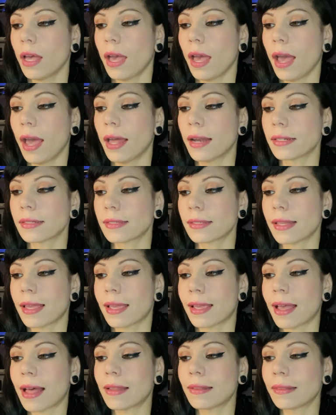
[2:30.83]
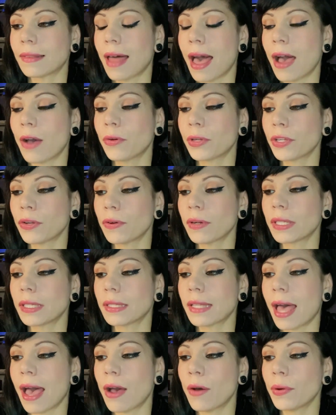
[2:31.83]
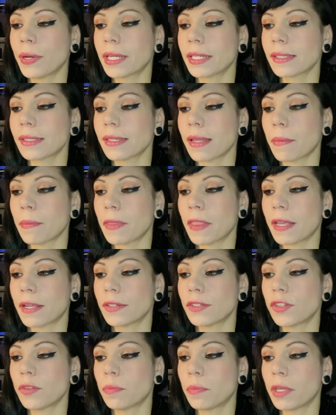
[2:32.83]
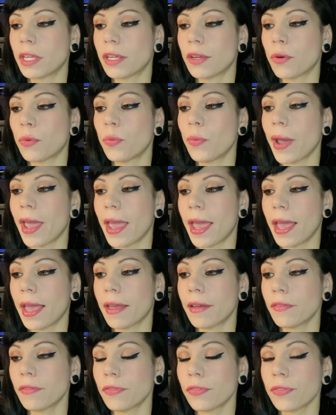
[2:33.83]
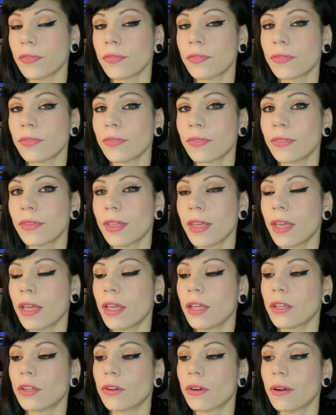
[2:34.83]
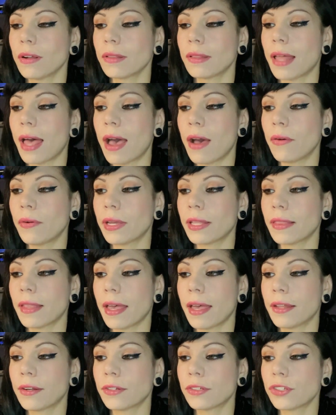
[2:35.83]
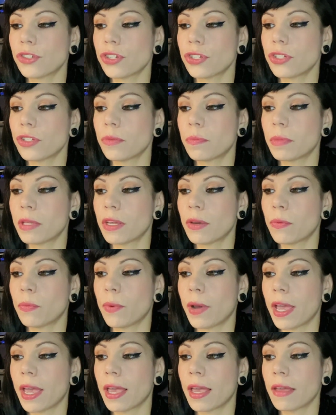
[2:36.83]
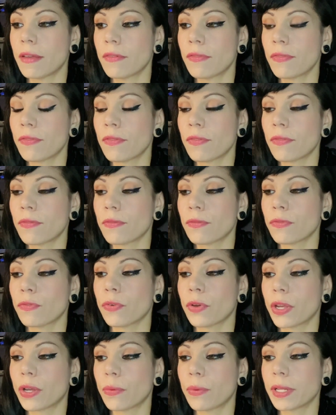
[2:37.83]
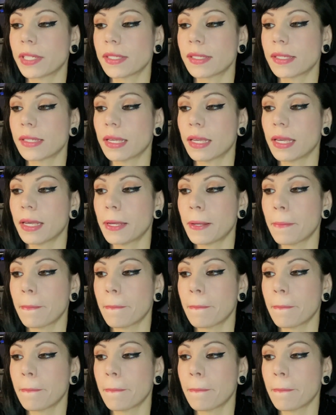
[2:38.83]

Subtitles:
And it's like, you're allowing something to be a wave. You're allowing the energy to be a wave frequency